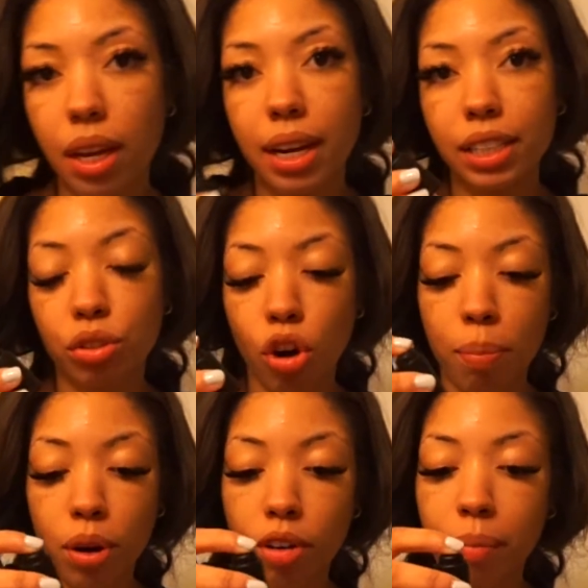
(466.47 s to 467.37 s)
a nice
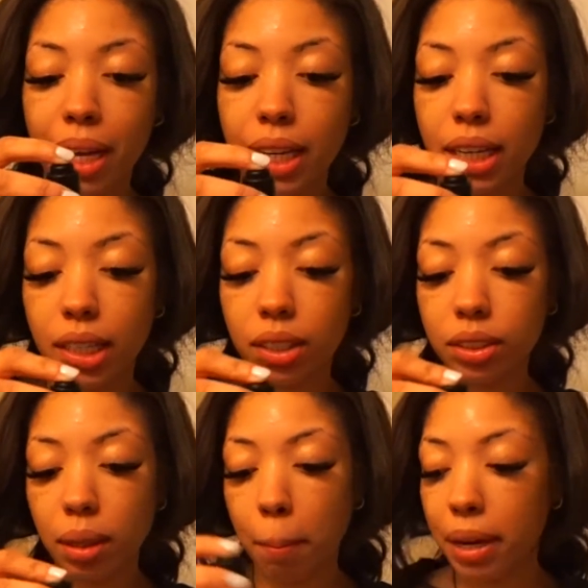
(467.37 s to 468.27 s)
dropper of my
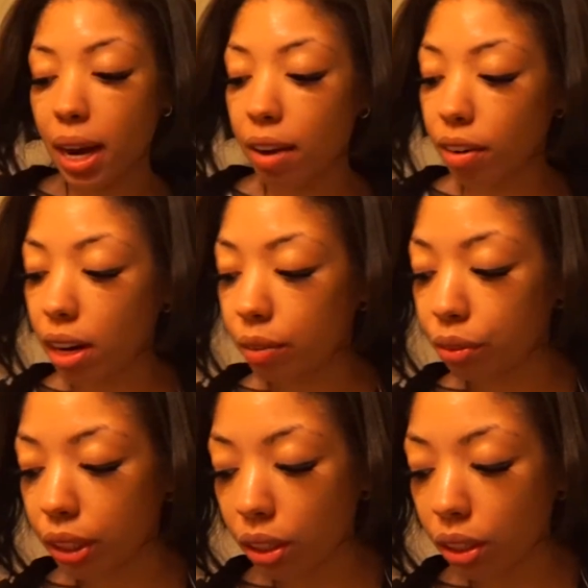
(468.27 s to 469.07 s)
Kiehl's Midnight Recovery